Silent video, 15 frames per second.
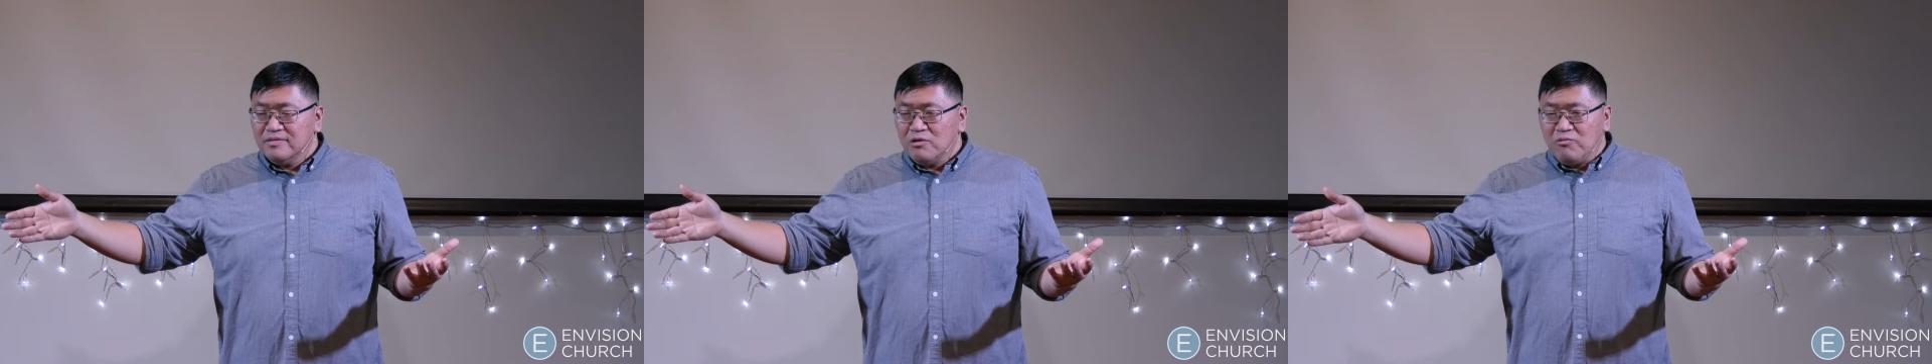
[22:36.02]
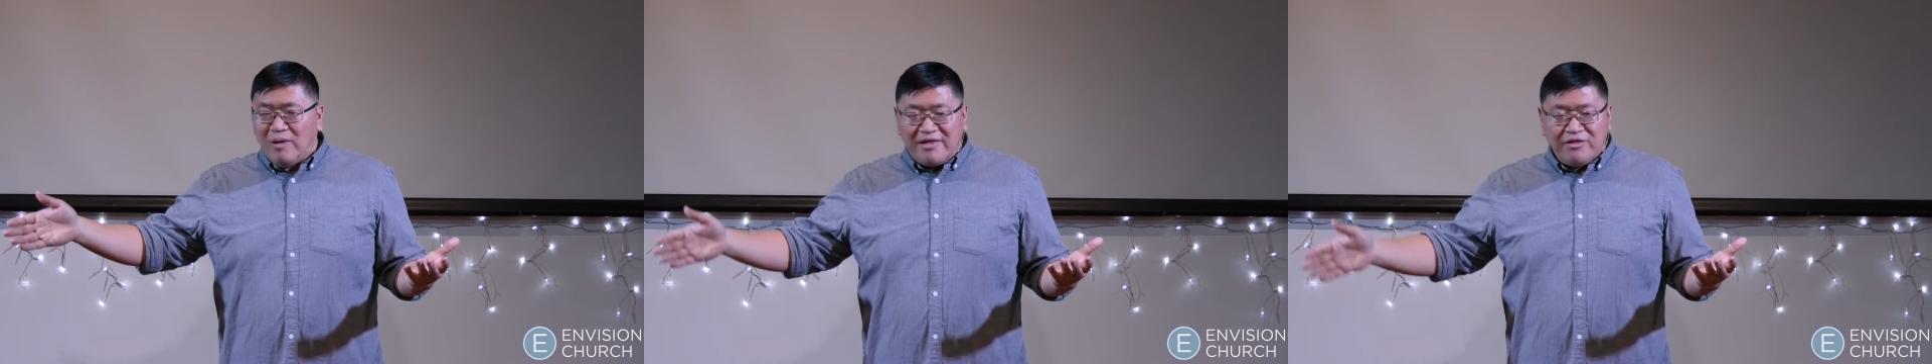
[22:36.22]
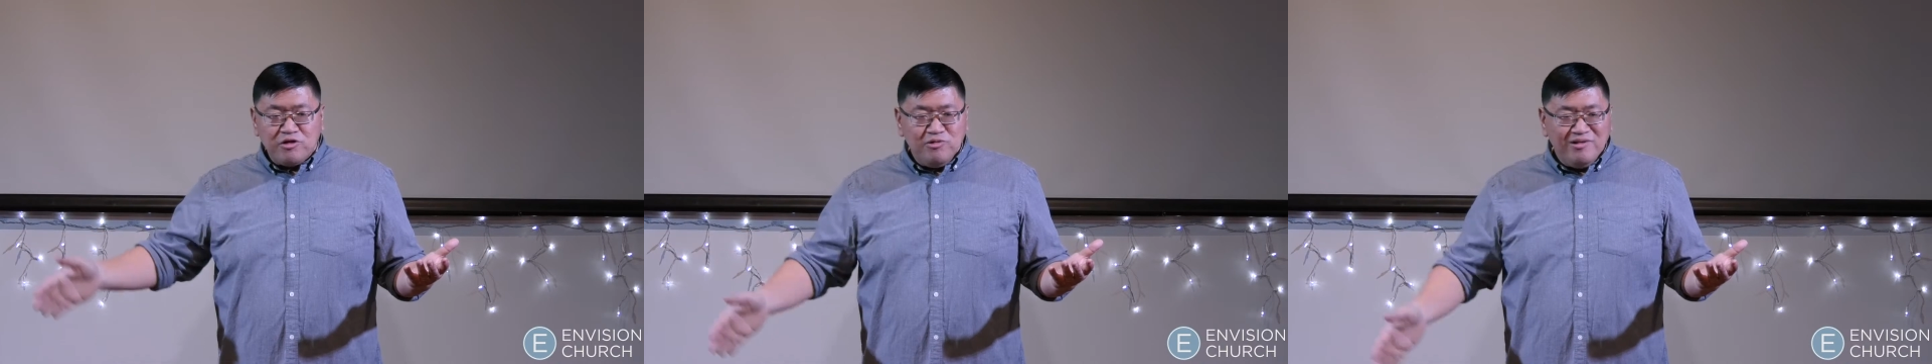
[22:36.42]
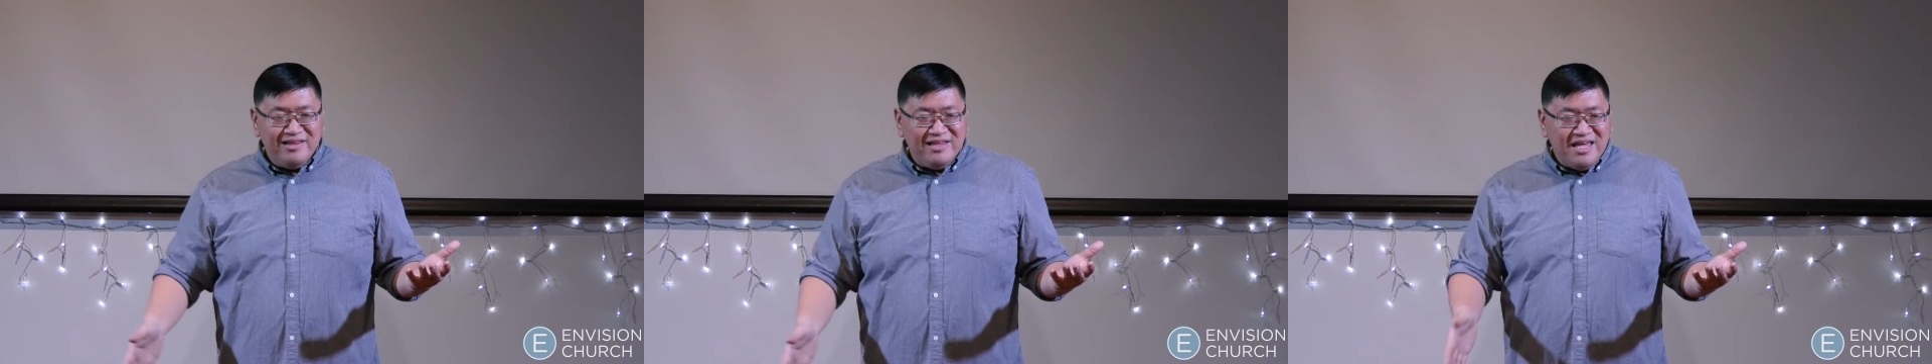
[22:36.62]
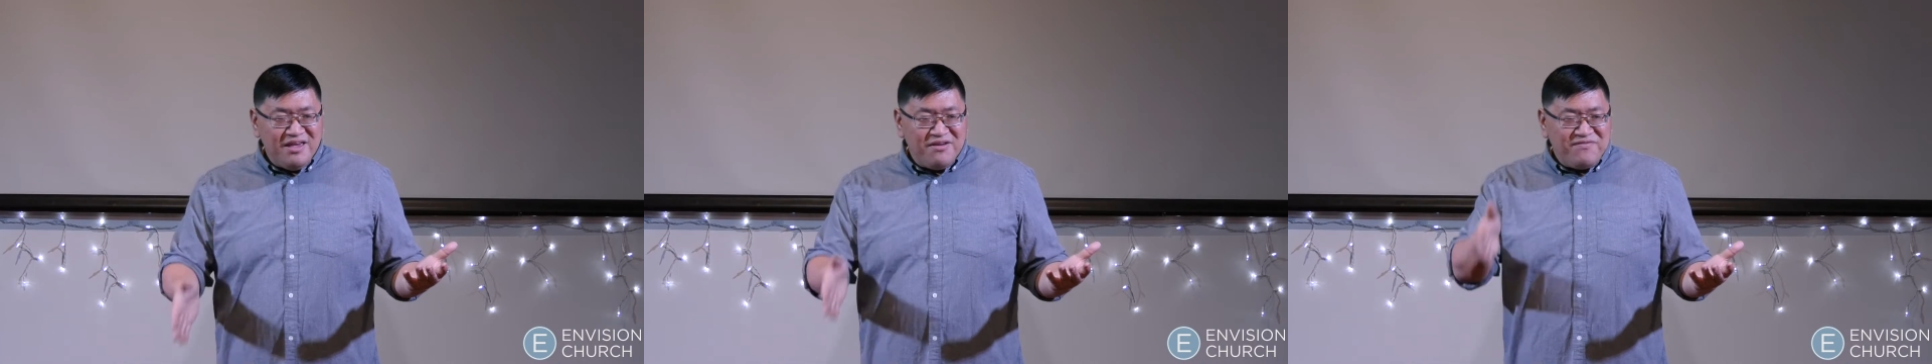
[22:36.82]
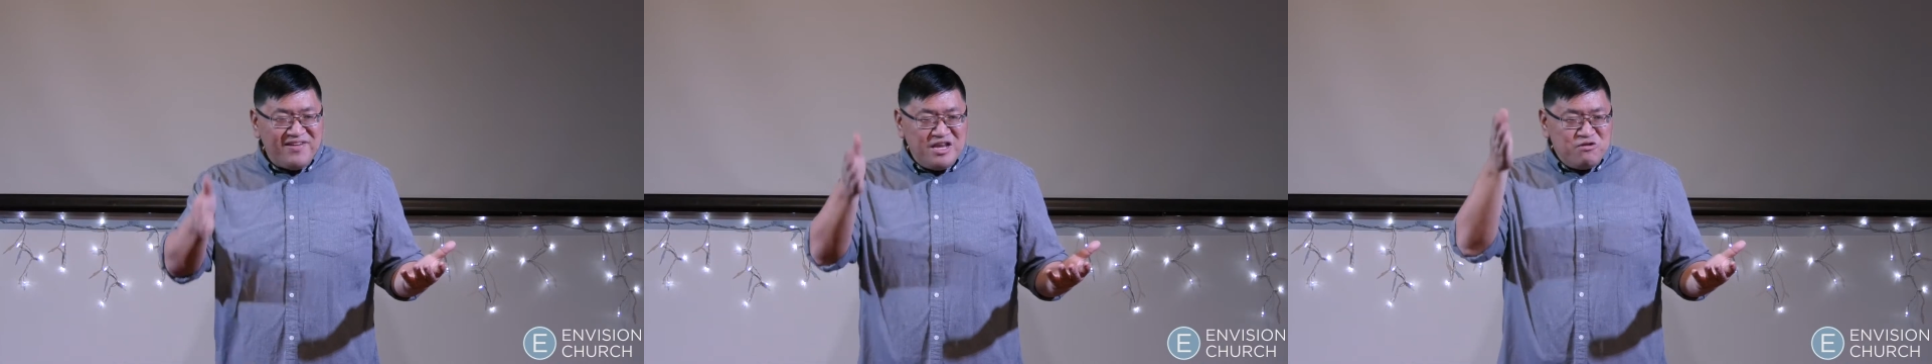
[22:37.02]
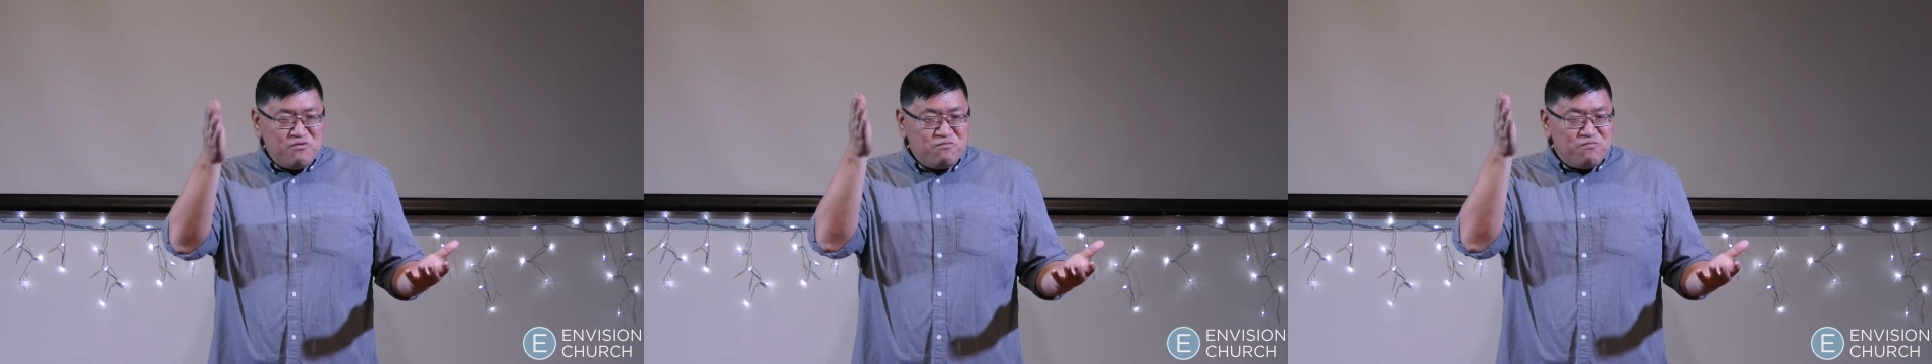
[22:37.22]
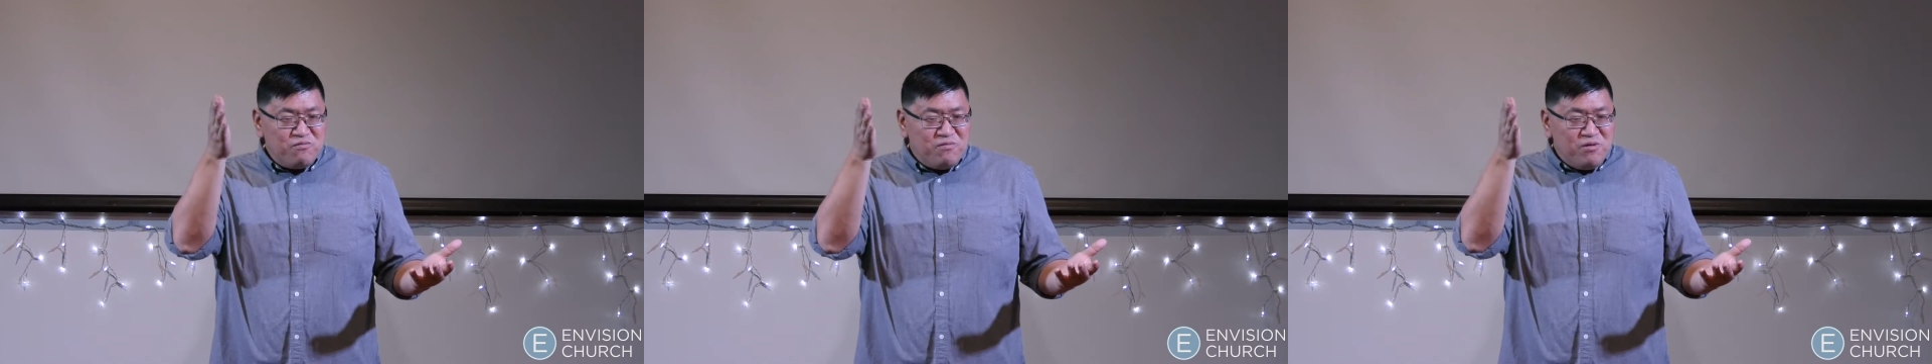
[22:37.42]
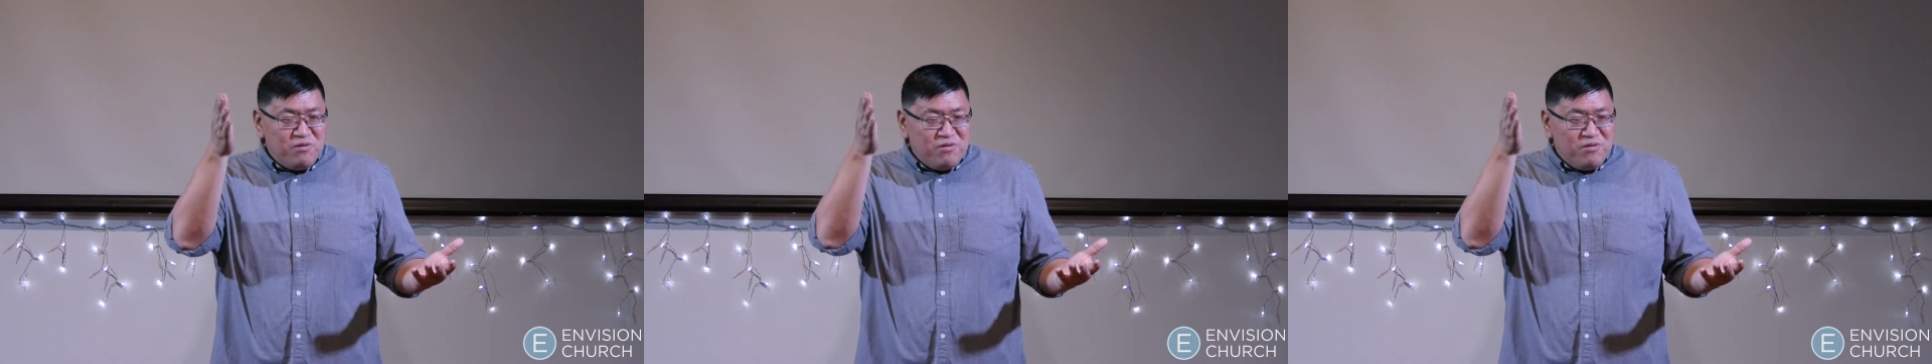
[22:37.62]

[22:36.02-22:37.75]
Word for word: whether you live in